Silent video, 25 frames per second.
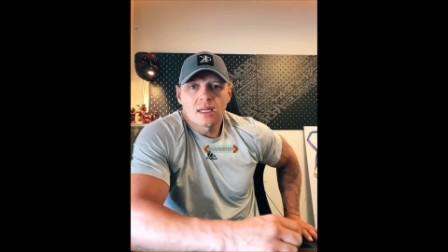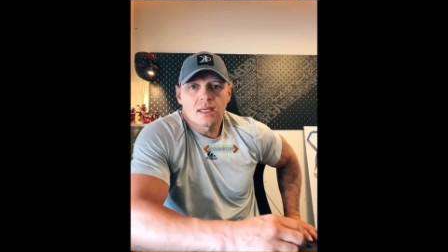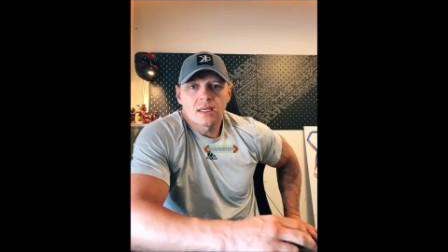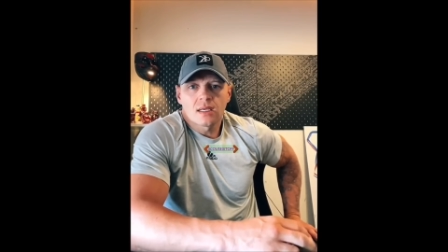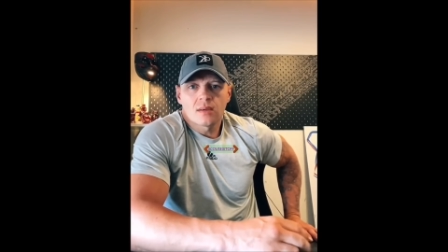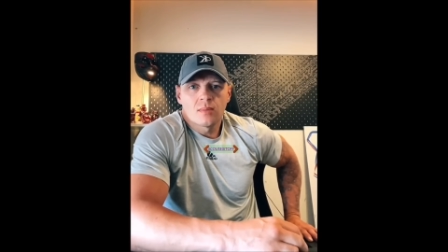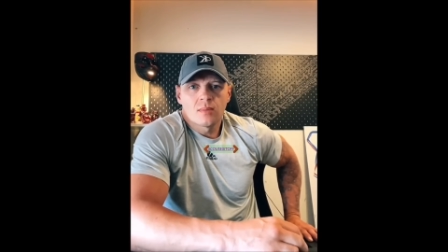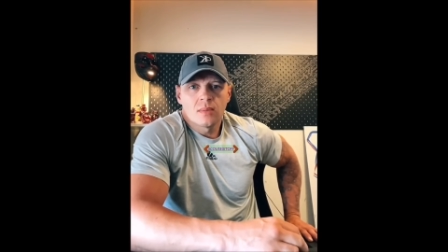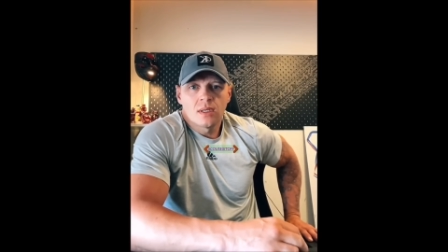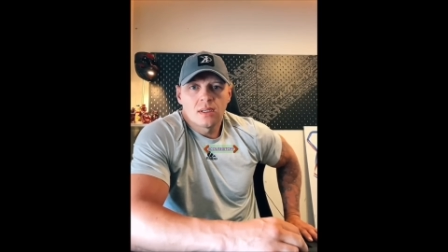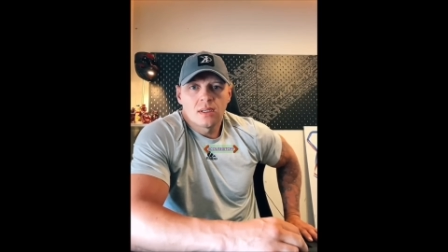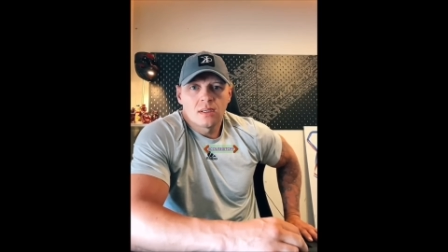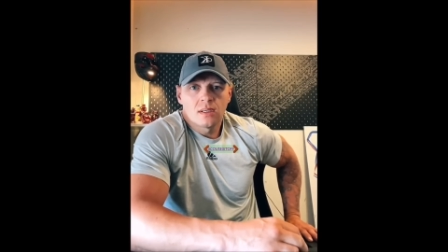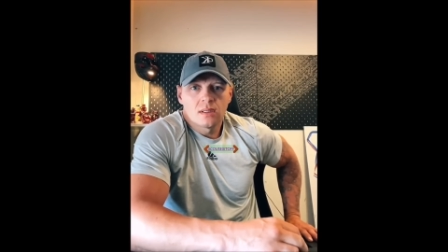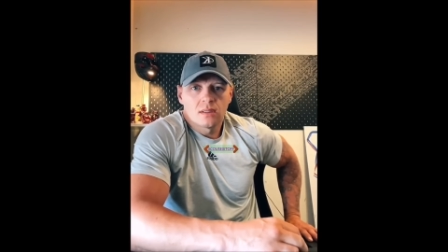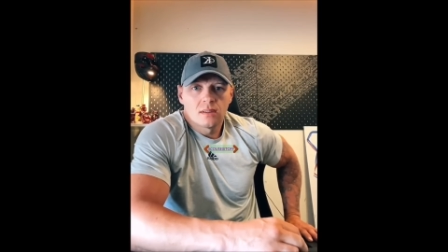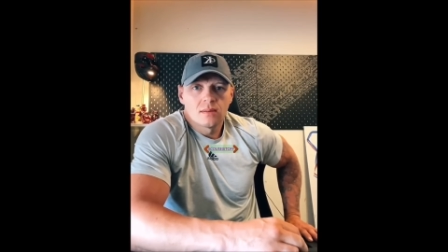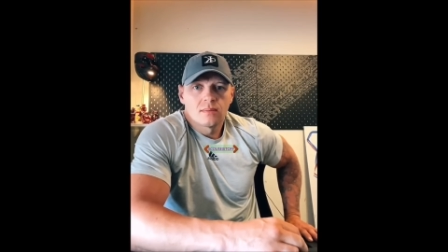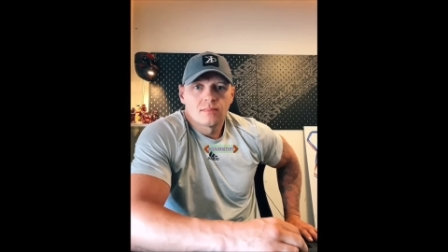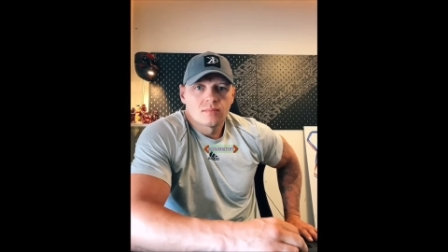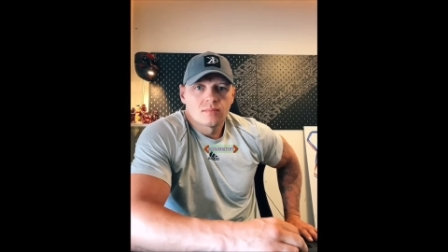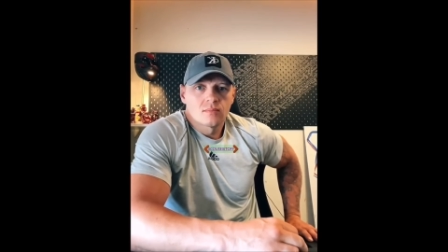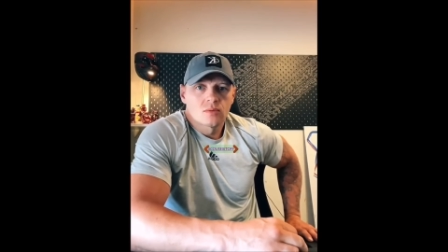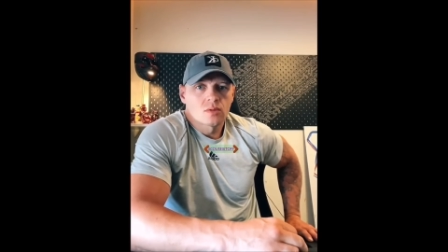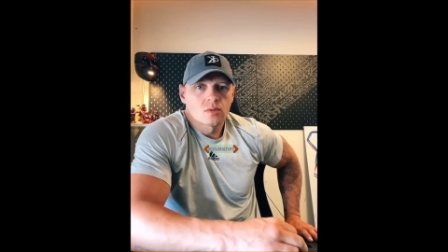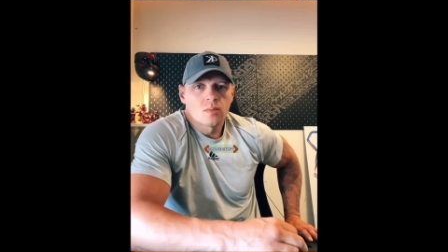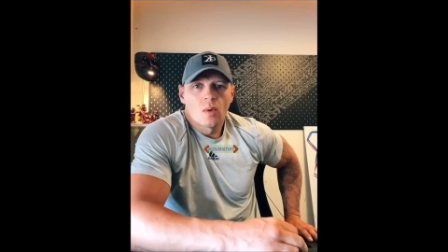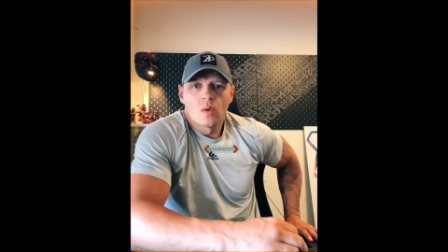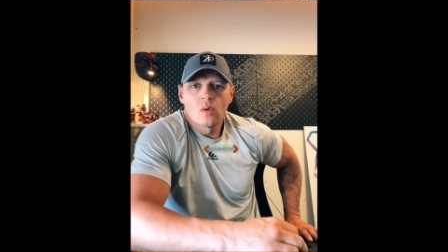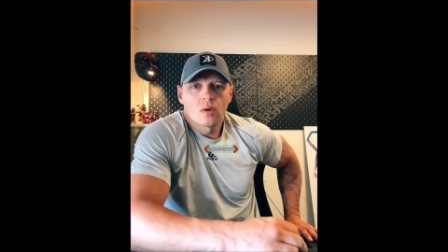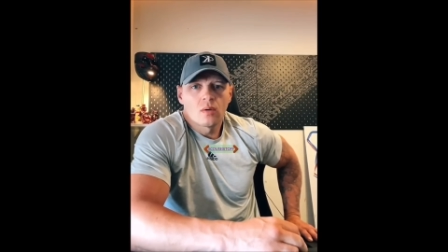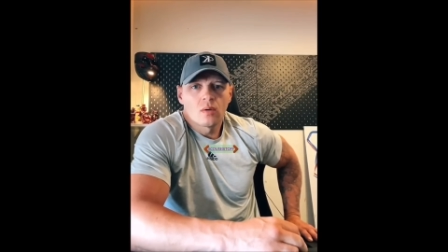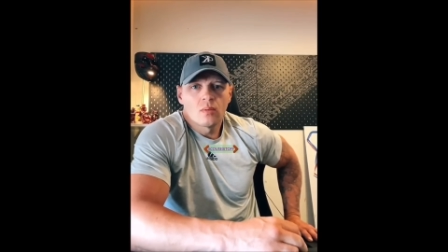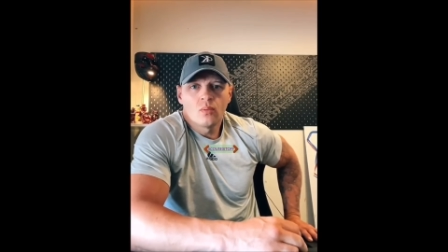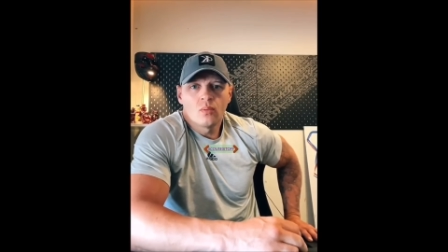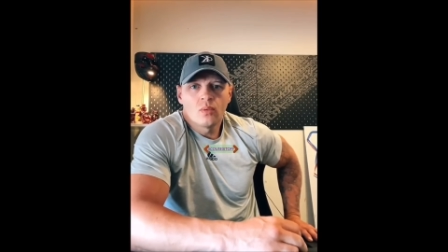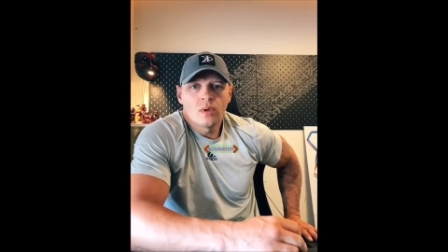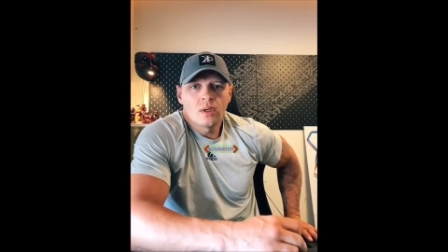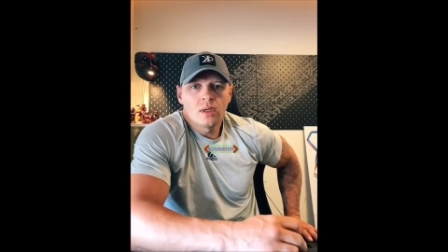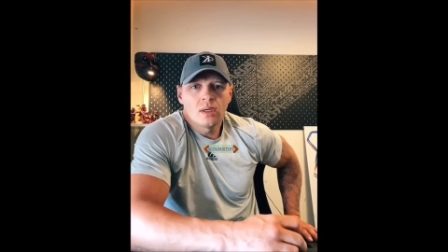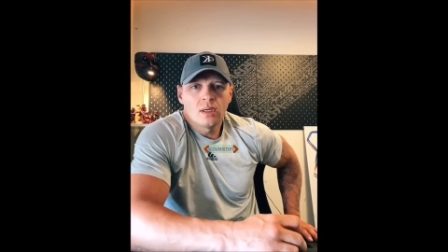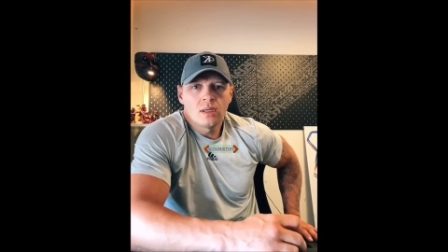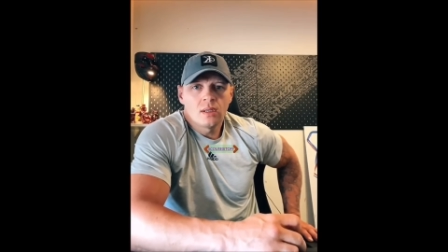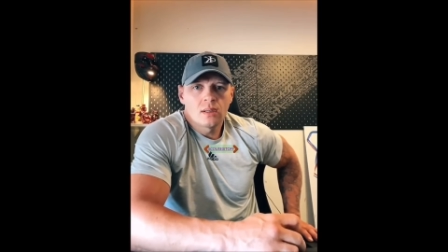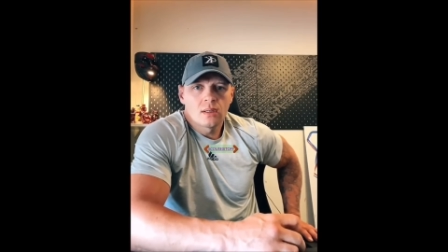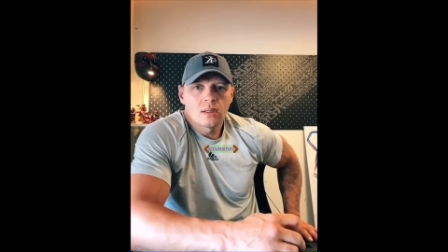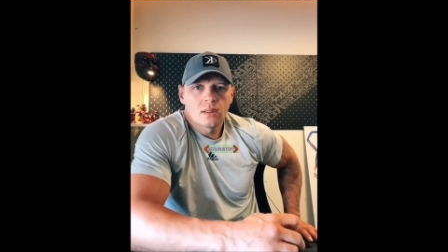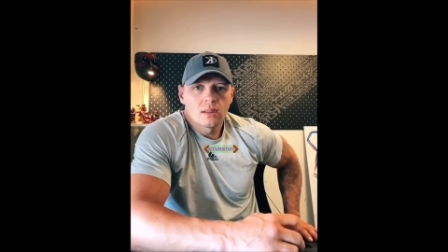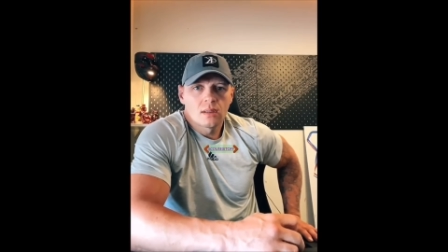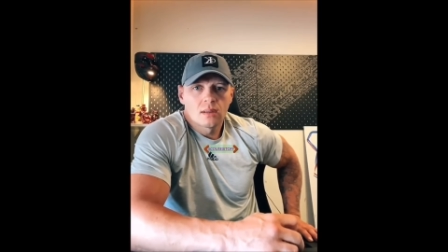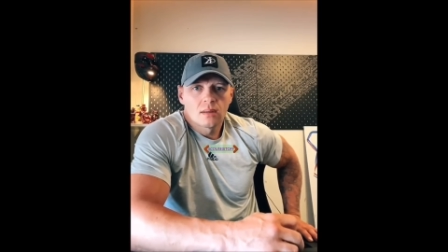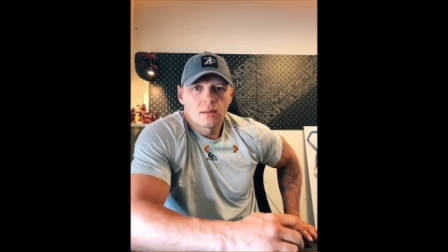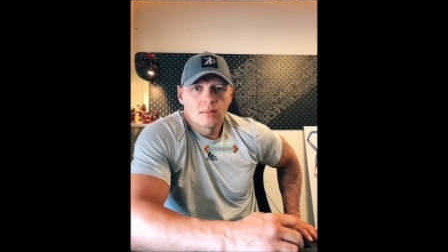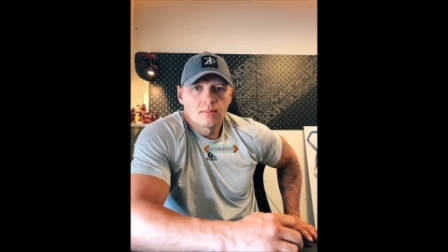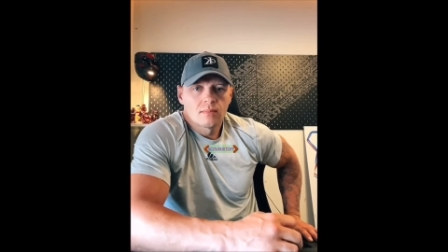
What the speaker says: like me, smoking weed,